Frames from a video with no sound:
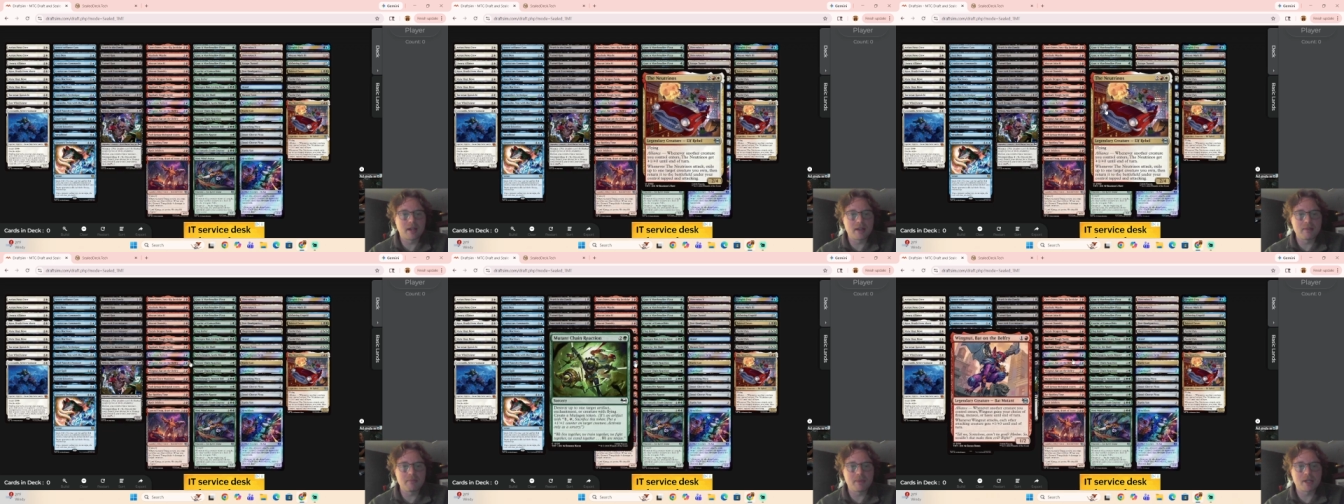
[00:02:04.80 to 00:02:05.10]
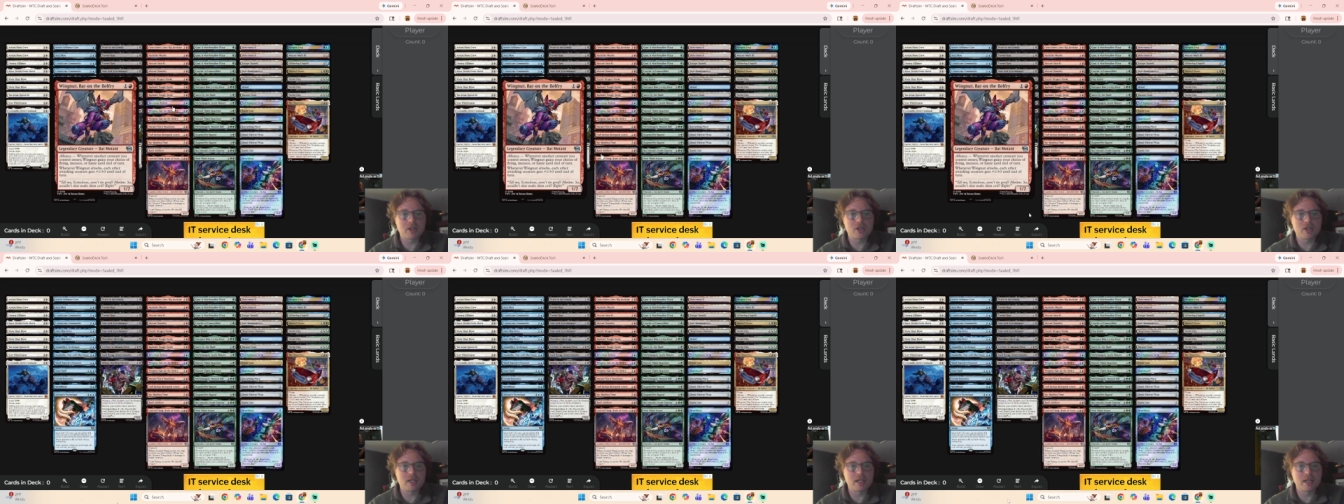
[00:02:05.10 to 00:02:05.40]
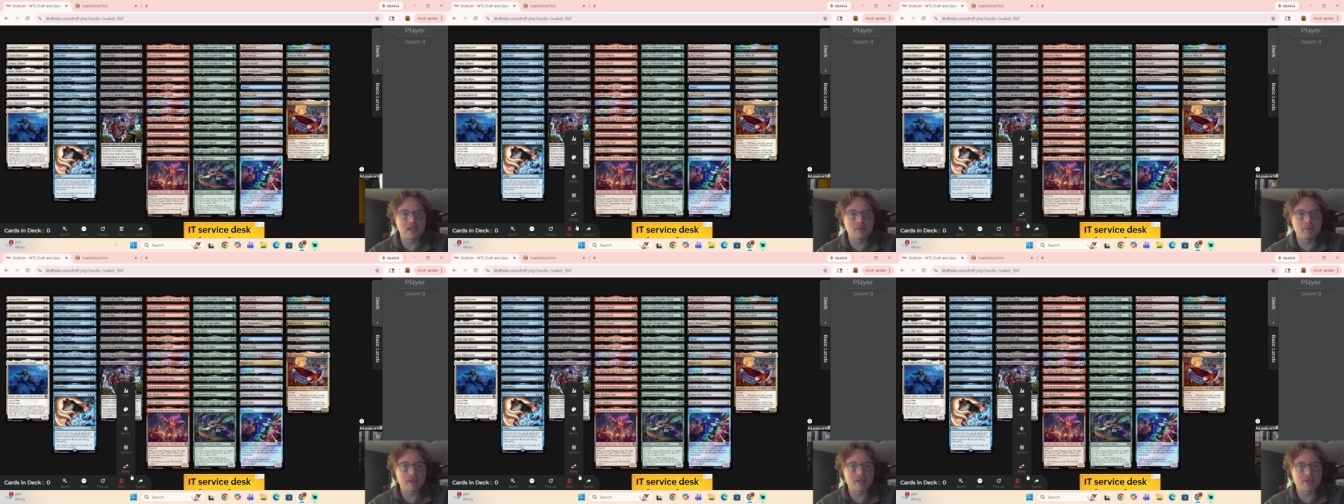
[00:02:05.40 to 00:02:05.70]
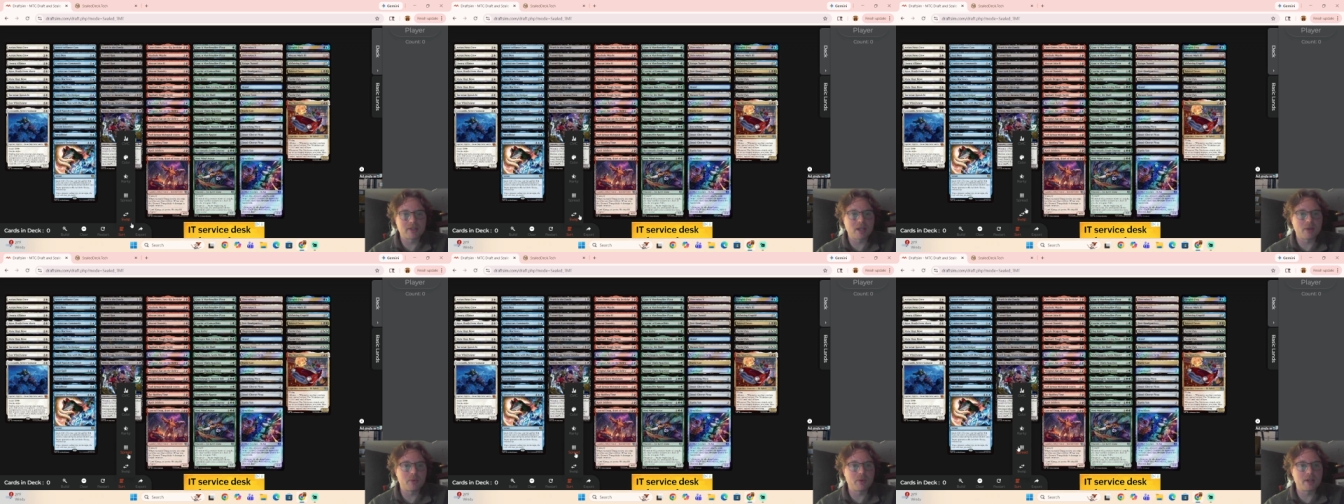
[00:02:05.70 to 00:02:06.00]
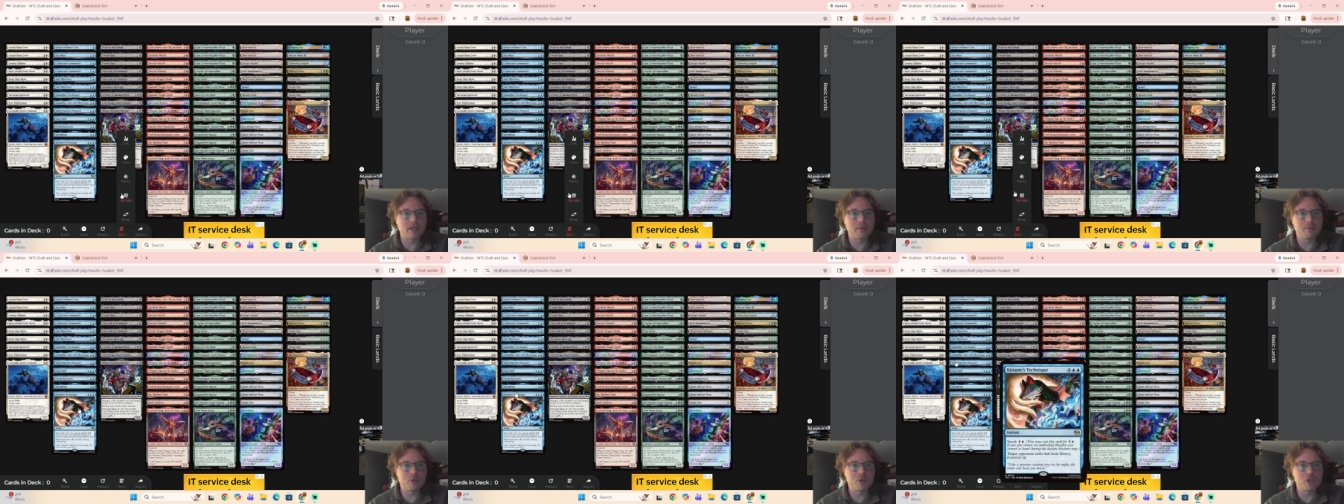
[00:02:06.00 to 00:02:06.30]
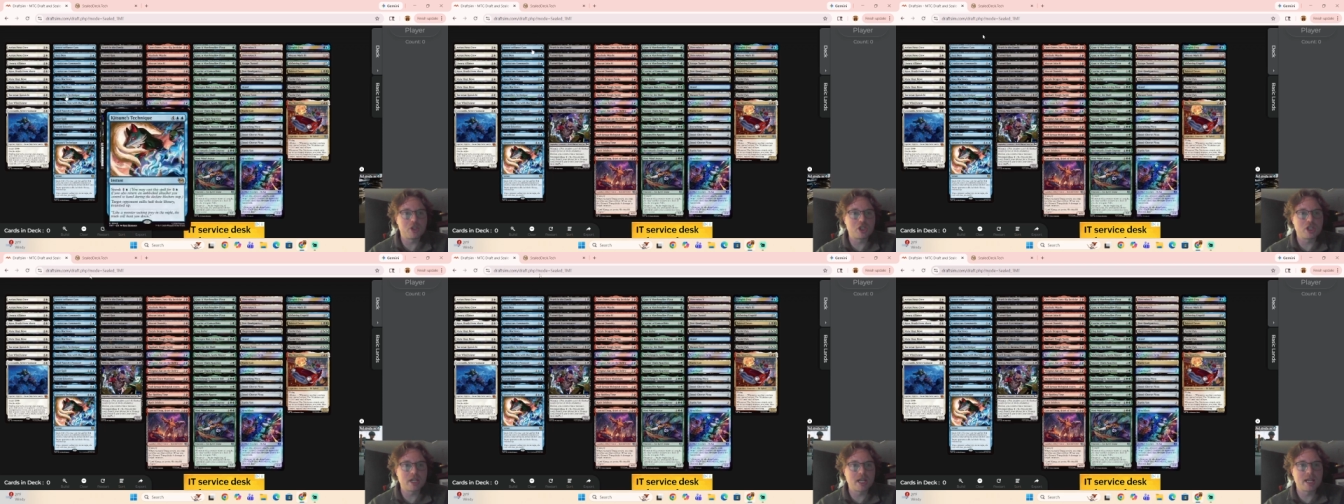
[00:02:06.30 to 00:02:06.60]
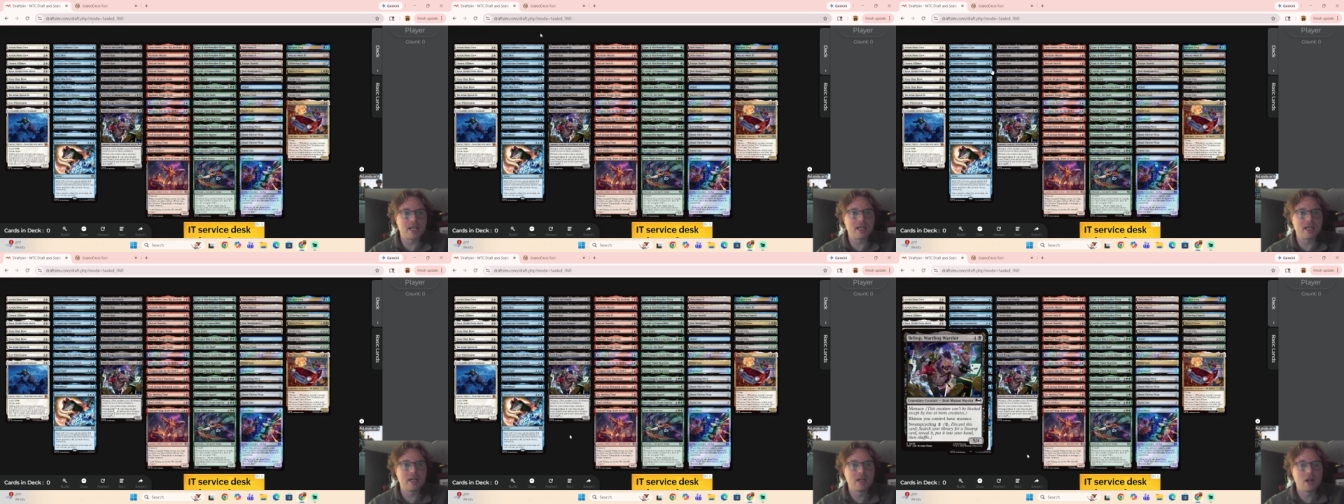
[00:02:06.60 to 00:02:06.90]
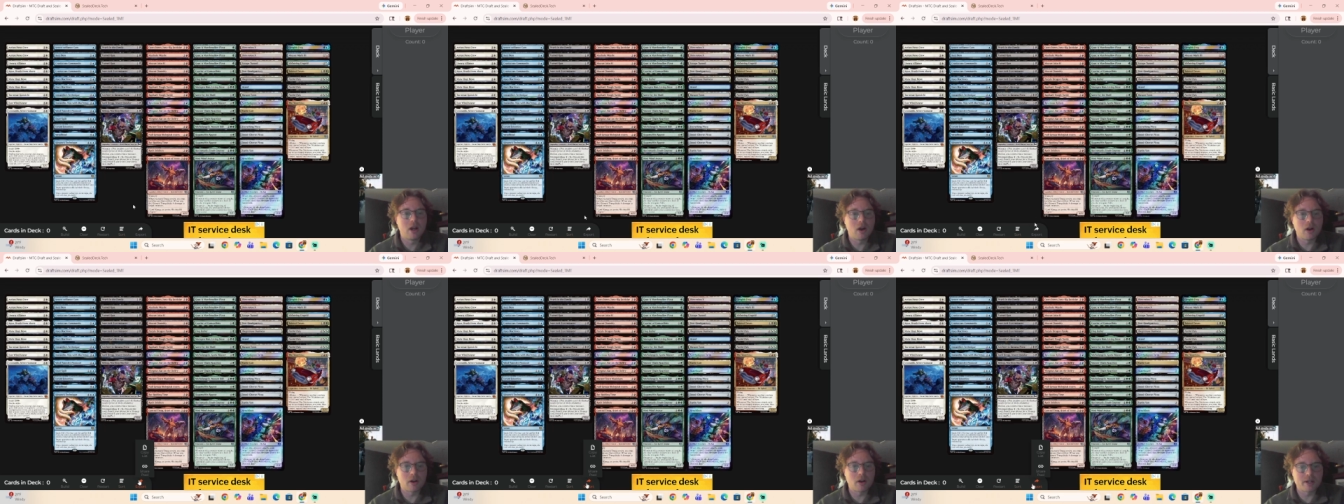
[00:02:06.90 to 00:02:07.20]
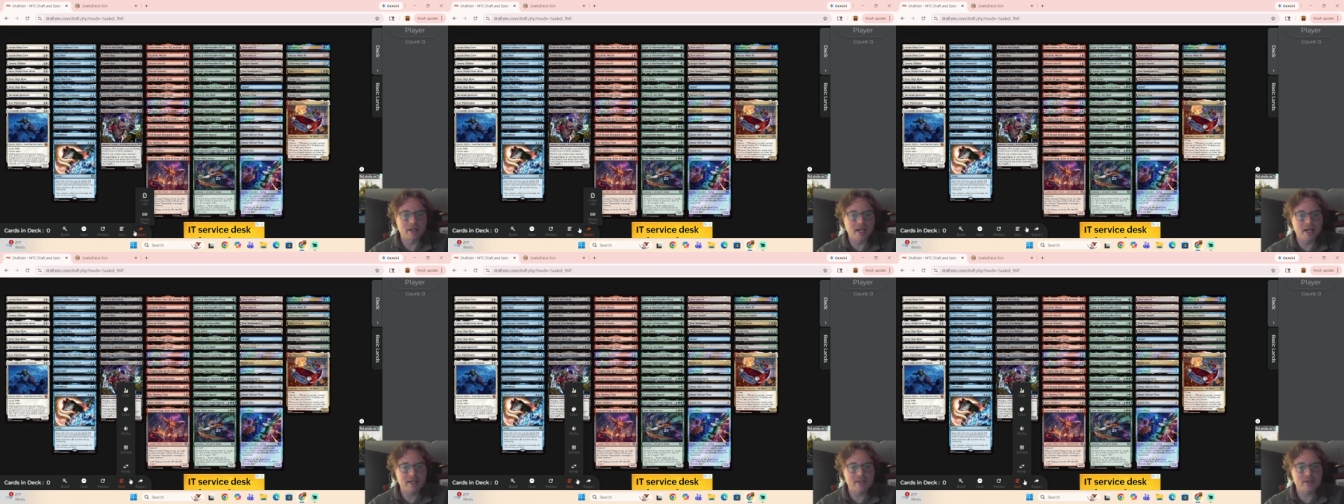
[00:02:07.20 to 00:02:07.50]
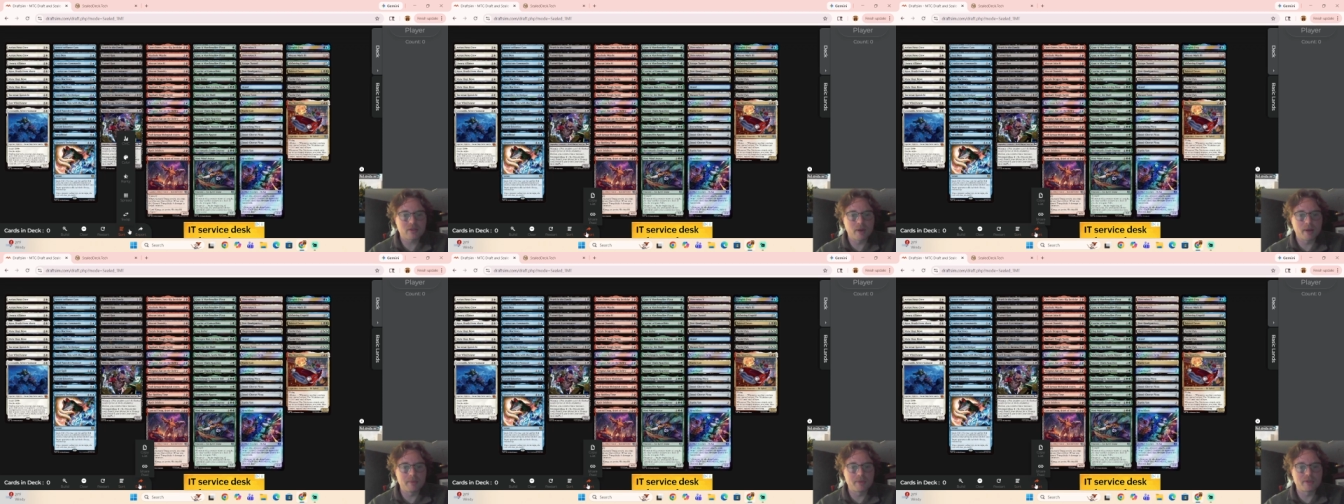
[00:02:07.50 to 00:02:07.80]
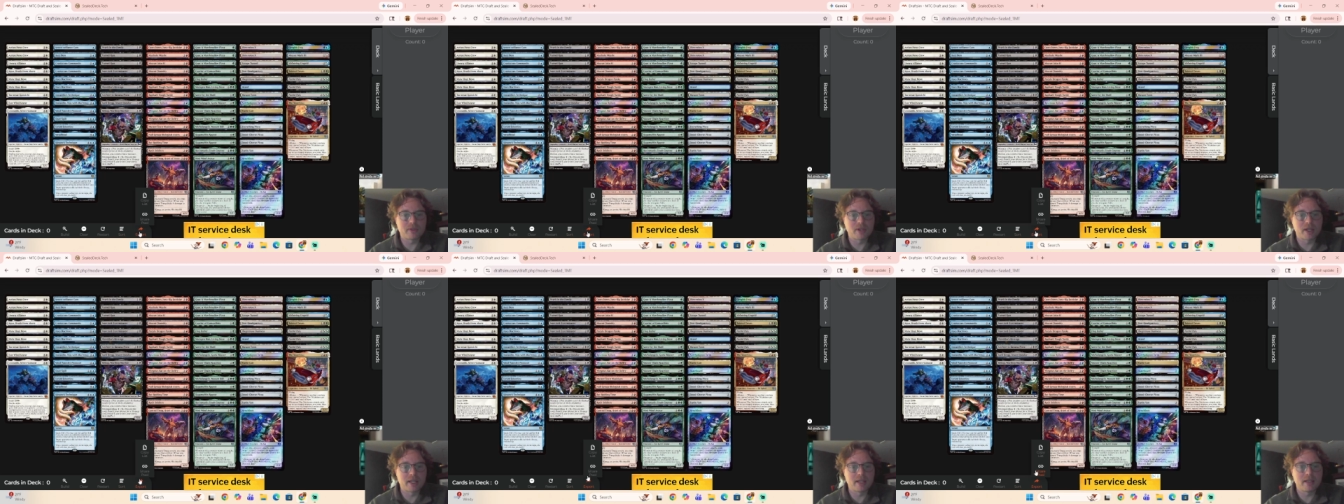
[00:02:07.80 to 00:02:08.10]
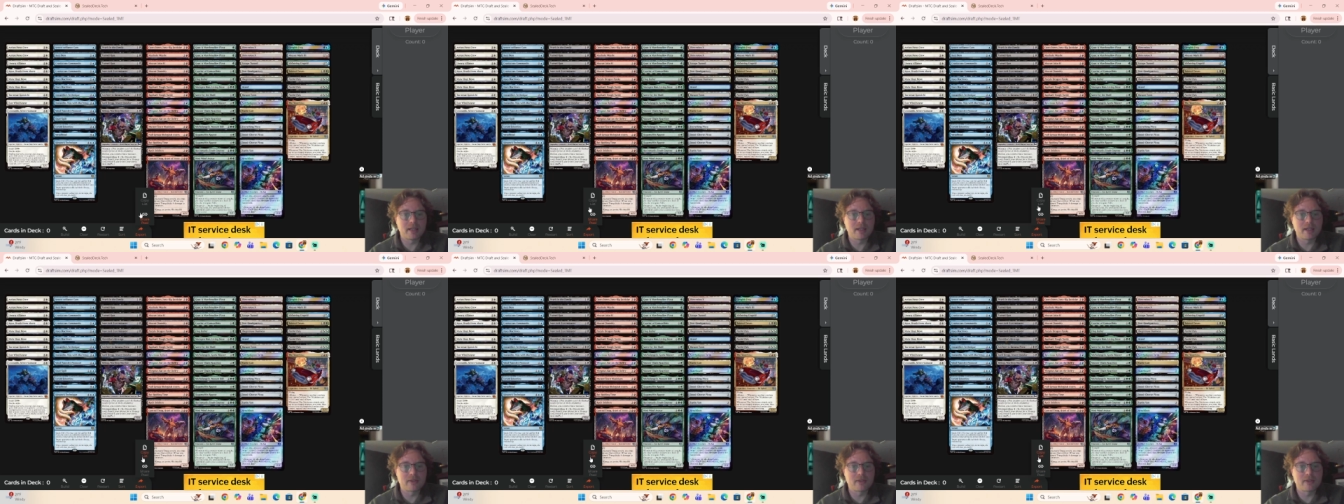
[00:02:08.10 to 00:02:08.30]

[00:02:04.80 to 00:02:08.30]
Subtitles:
done much in here because I really appreciate our next website.